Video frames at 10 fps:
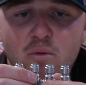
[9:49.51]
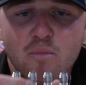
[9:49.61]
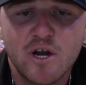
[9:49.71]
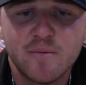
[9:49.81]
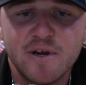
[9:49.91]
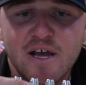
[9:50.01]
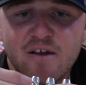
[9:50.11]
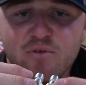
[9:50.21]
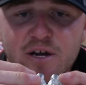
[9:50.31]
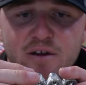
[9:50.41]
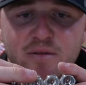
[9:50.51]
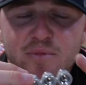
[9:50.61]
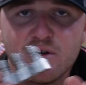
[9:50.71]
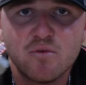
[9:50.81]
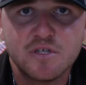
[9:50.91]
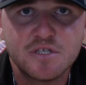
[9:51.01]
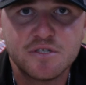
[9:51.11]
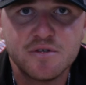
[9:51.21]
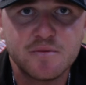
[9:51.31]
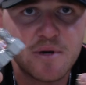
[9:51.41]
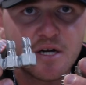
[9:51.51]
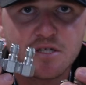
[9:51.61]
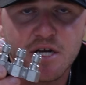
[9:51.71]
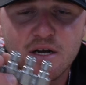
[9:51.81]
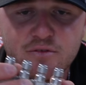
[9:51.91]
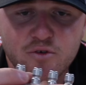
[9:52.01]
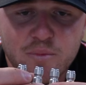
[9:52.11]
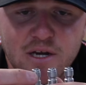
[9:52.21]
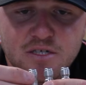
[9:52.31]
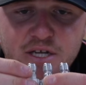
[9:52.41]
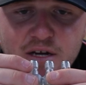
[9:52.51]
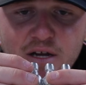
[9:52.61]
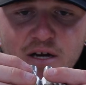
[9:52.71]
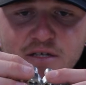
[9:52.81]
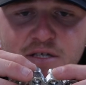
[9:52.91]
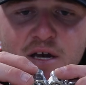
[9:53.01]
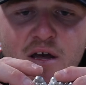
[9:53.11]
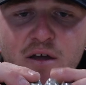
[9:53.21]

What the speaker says: Break them in half right here in the middle. We just use 2 pair of channel locks,